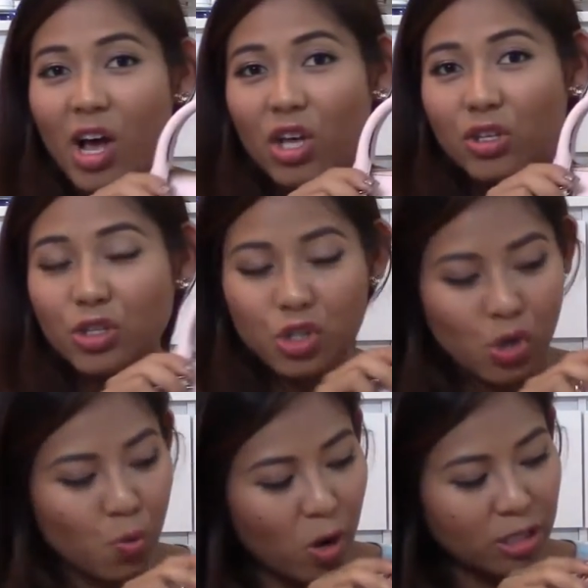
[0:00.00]
you
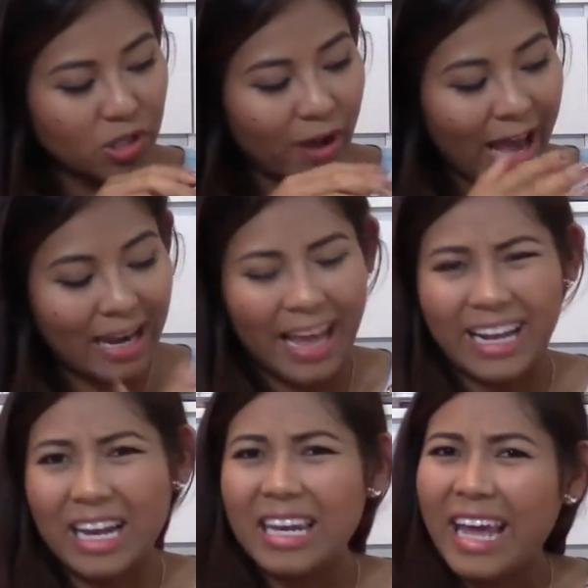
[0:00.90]
do want to add
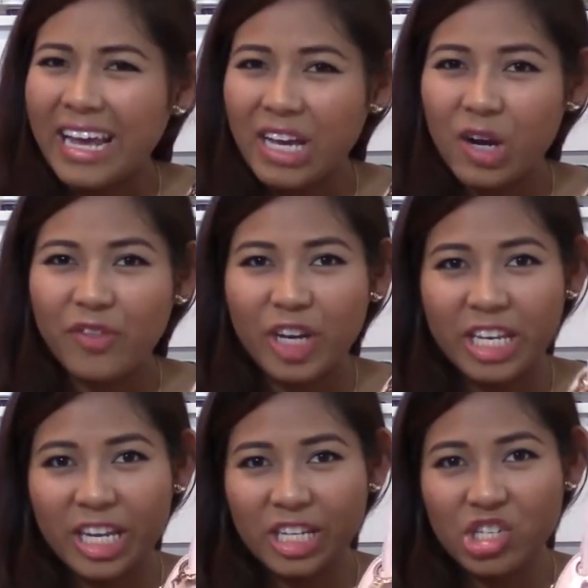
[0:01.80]
like a layer of
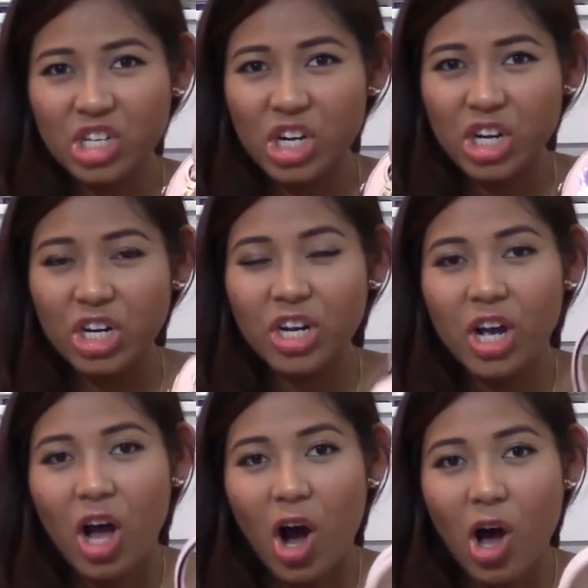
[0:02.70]
conditioner
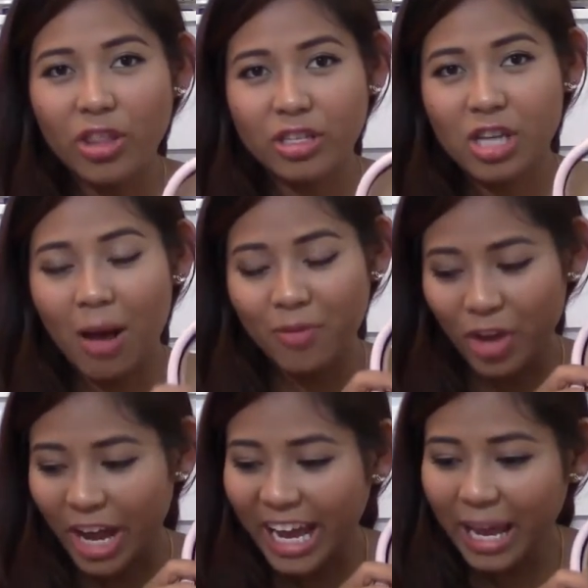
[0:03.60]
on the top of
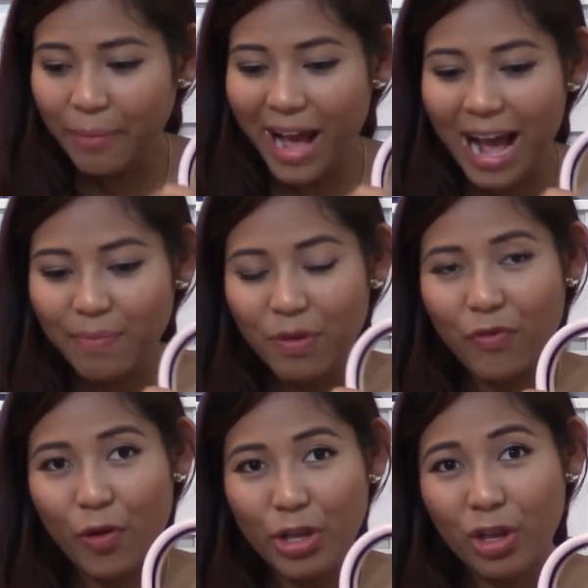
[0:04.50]
your handbag
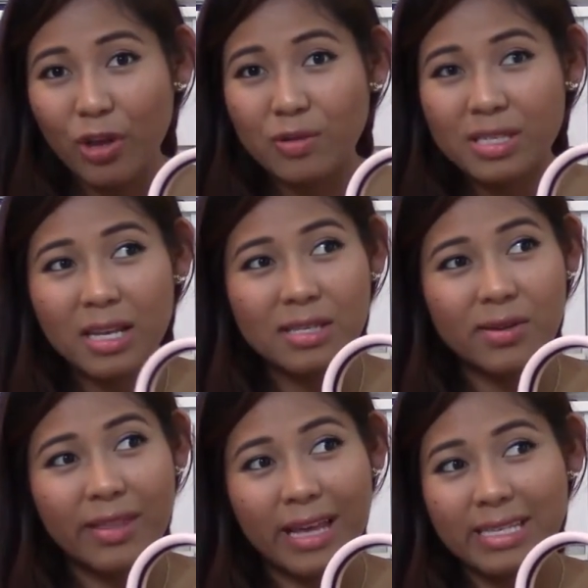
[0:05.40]
before you use it.
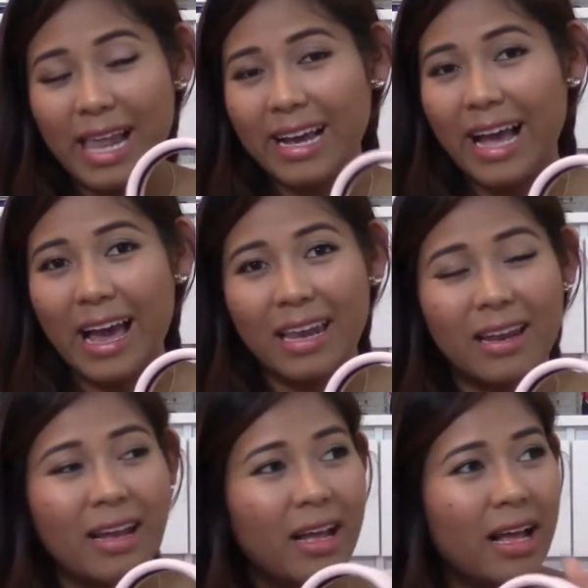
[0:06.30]
So that's like add
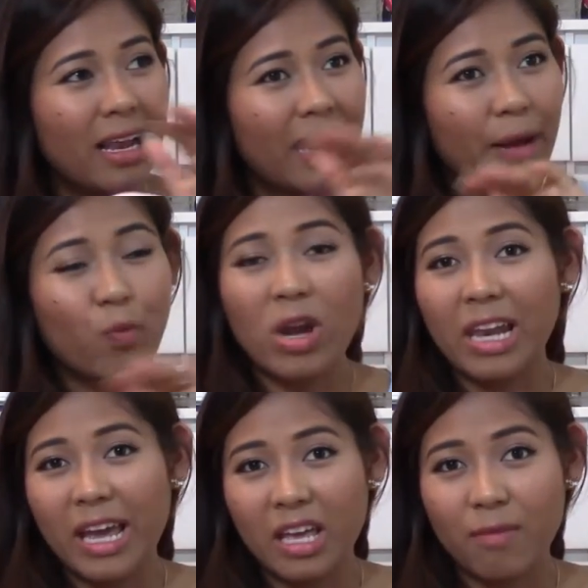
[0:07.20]
like one
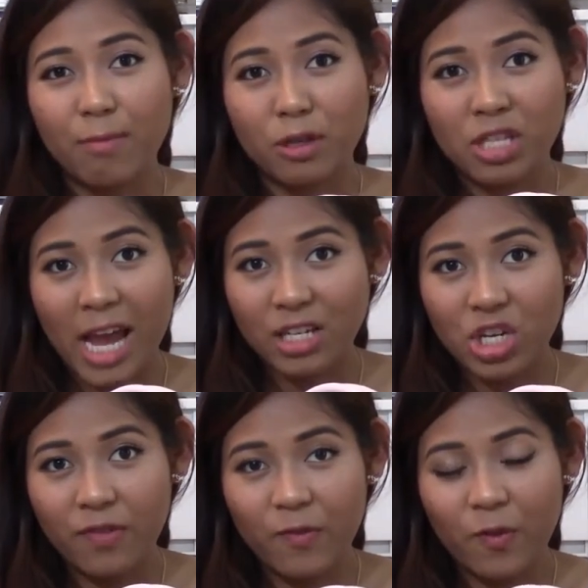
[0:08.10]
layer of
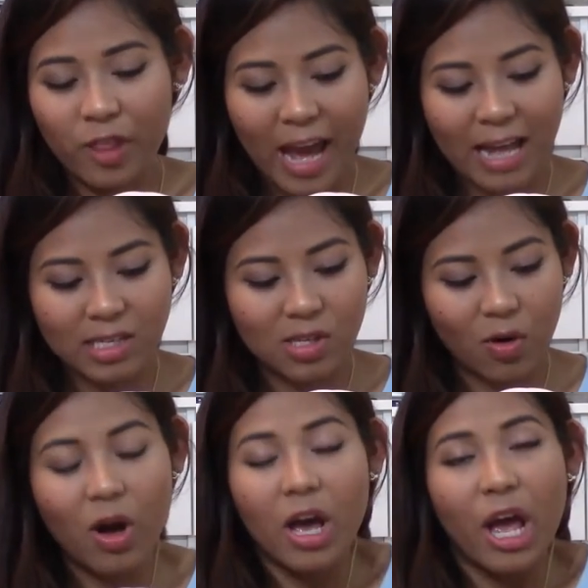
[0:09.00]
protection for that.
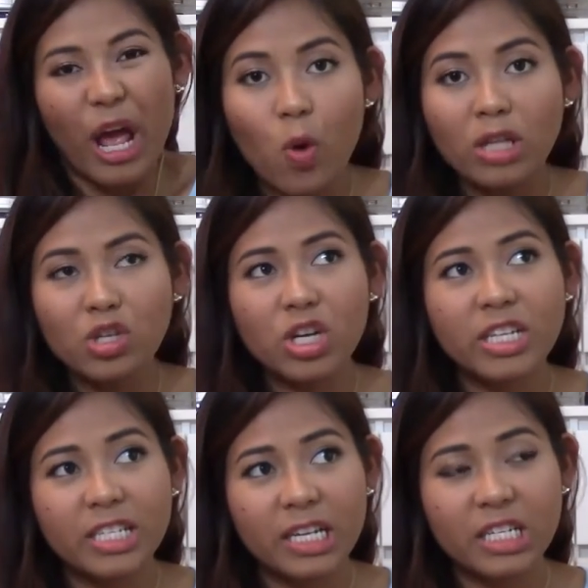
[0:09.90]
So if, once you're
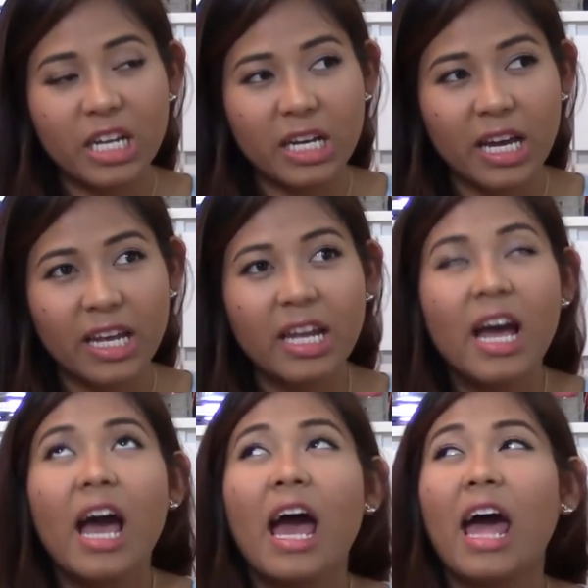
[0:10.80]
conditioning it
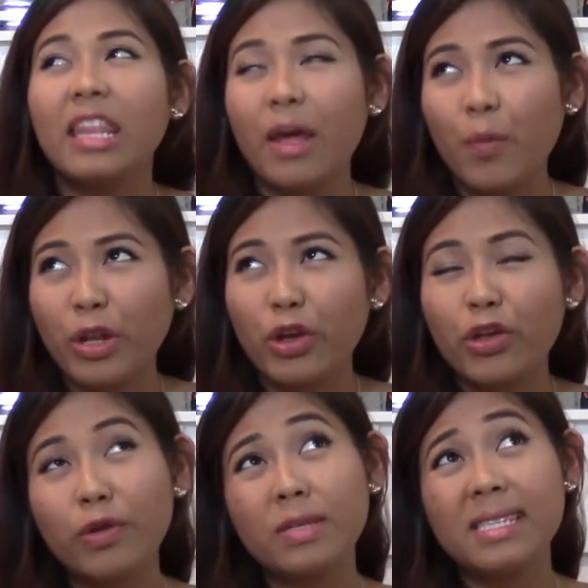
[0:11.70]
and then when you
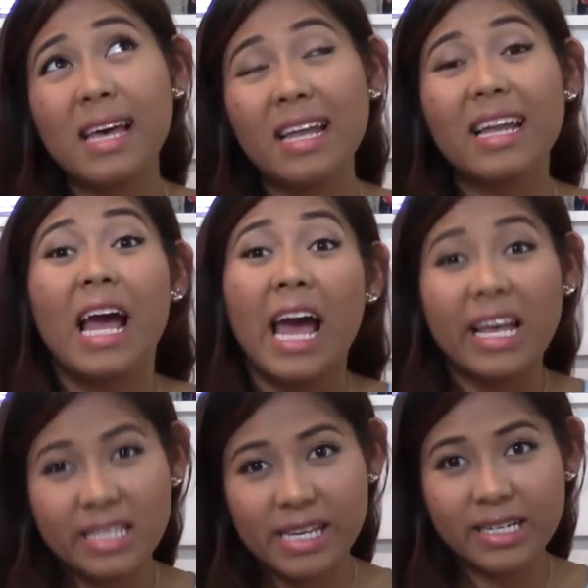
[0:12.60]
use it,
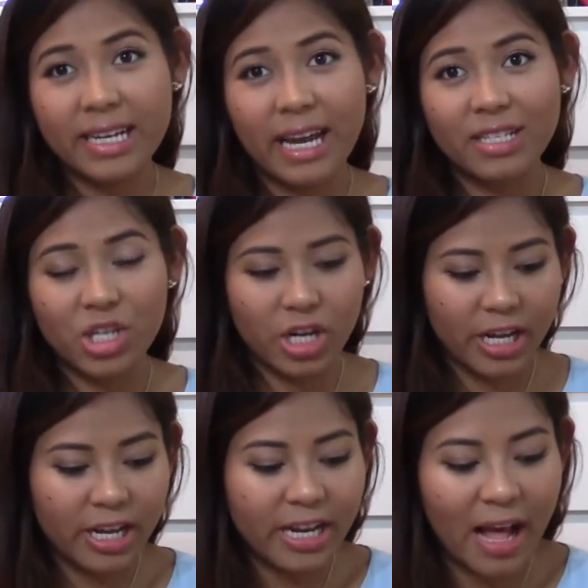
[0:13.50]
it still get
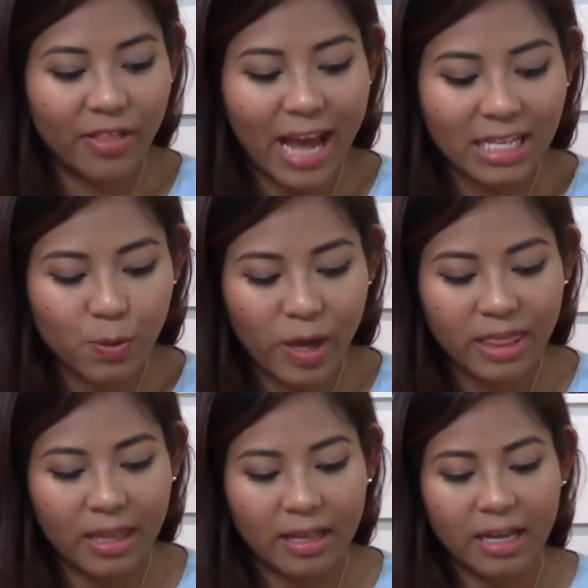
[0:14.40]
dirty, now that's
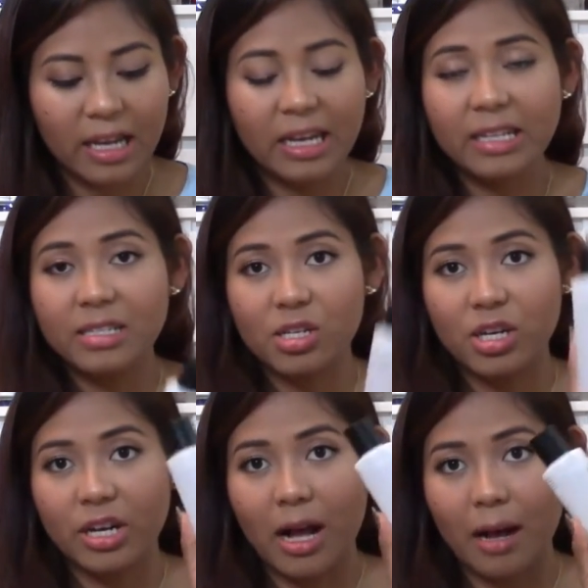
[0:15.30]
when the
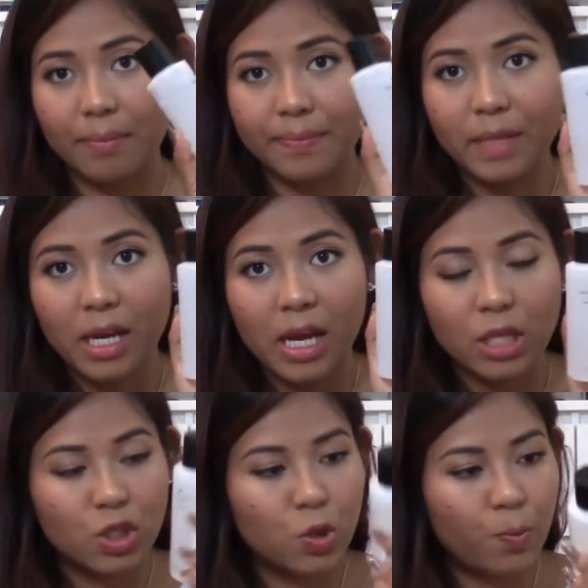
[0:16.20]
cleanser come
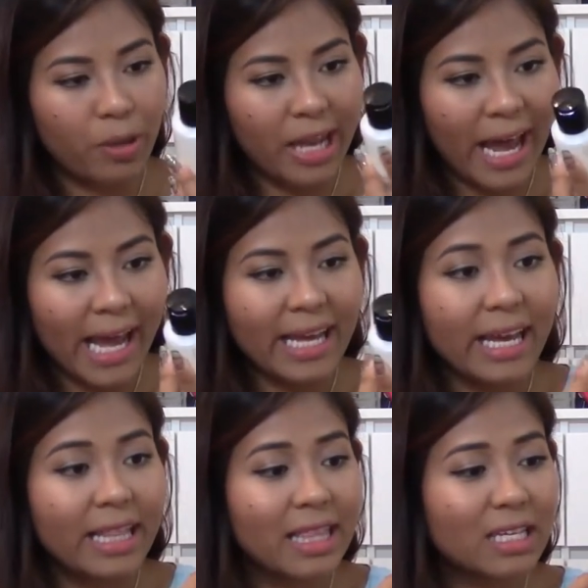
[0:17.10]
to play.
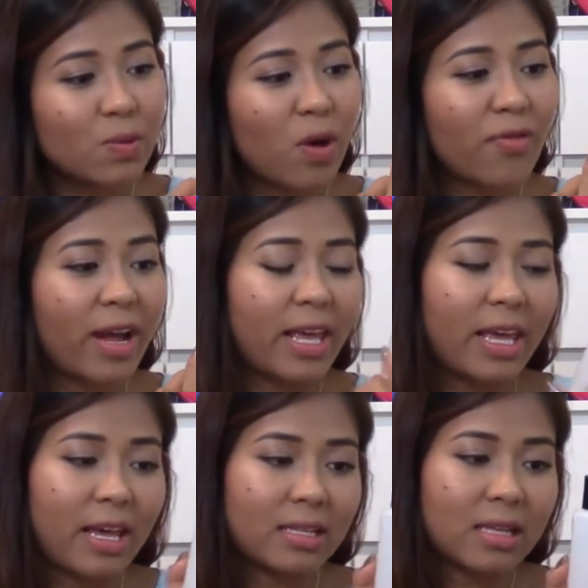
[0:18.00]
This one right
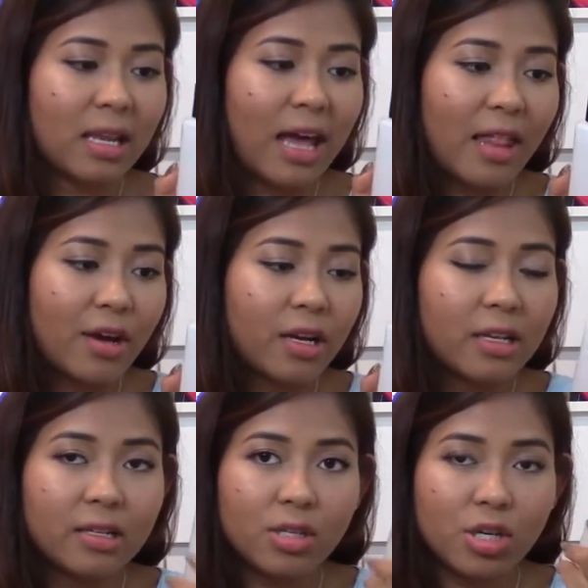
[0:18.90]
here is a leather
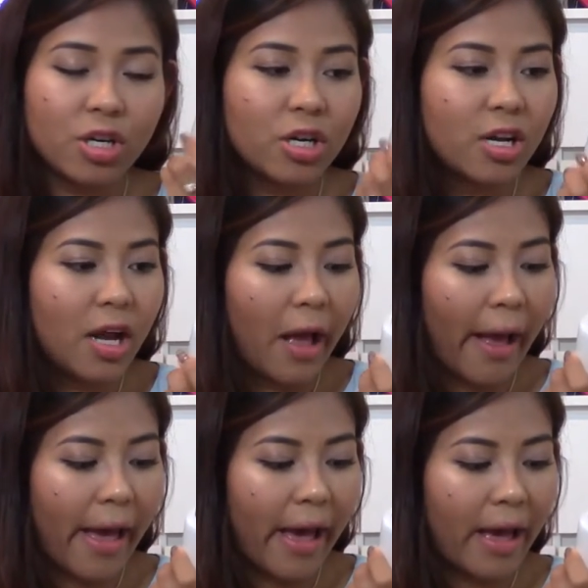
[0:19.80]
cleanser,
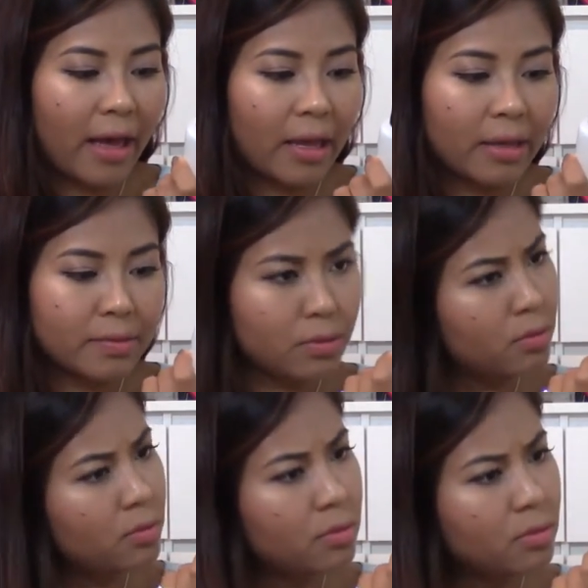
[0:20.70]

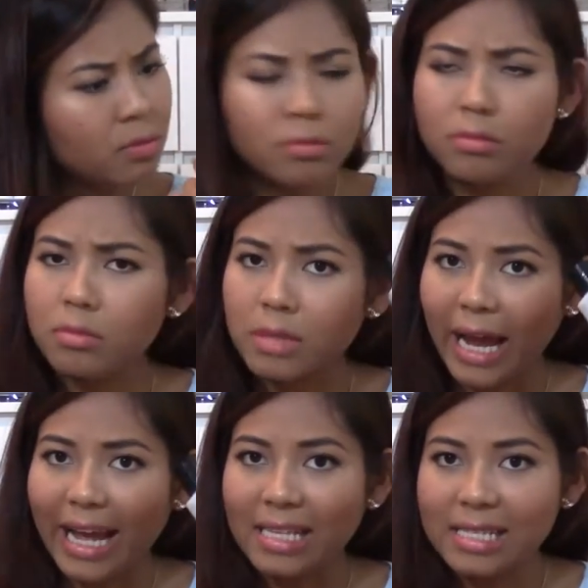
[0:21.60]
and
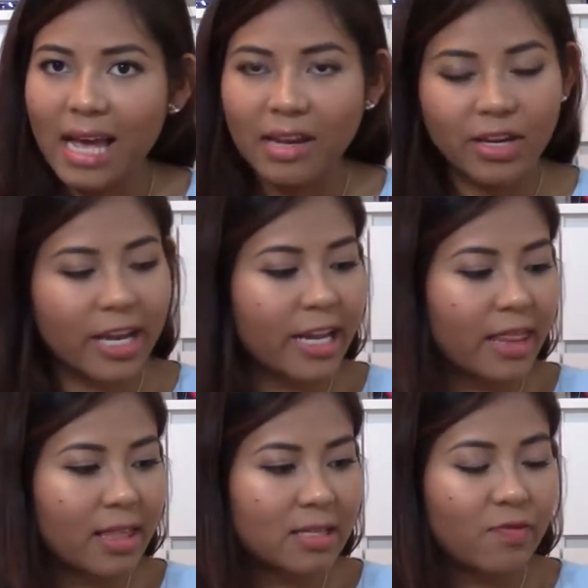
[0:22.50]
like I said, you can
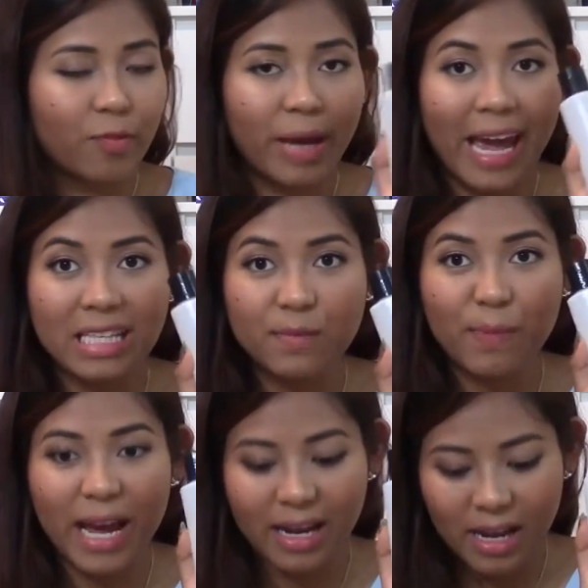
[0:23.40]
get this from Kate
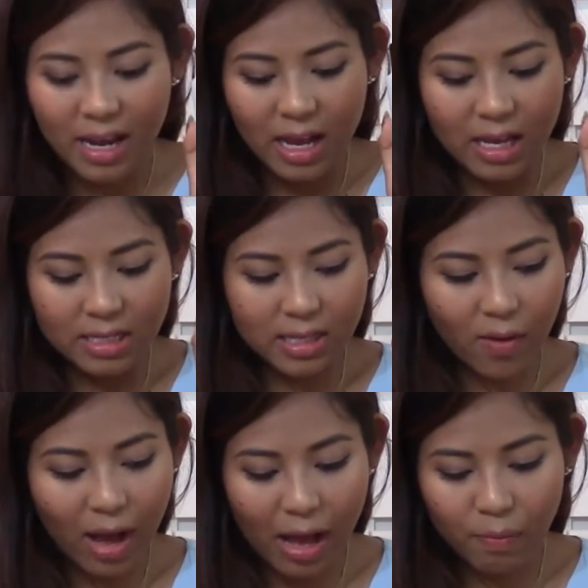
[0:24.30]
Spade.
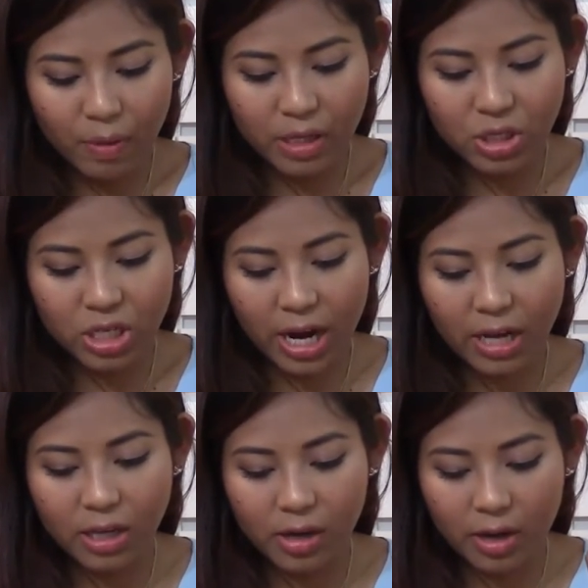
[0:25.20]
So I'll
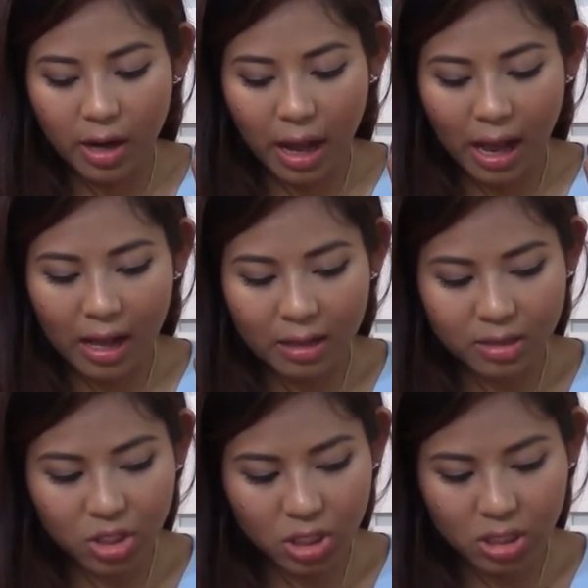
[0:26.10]

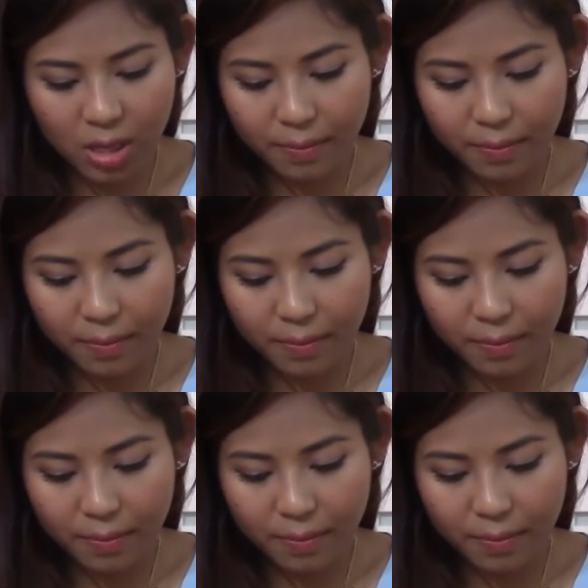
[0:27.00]
just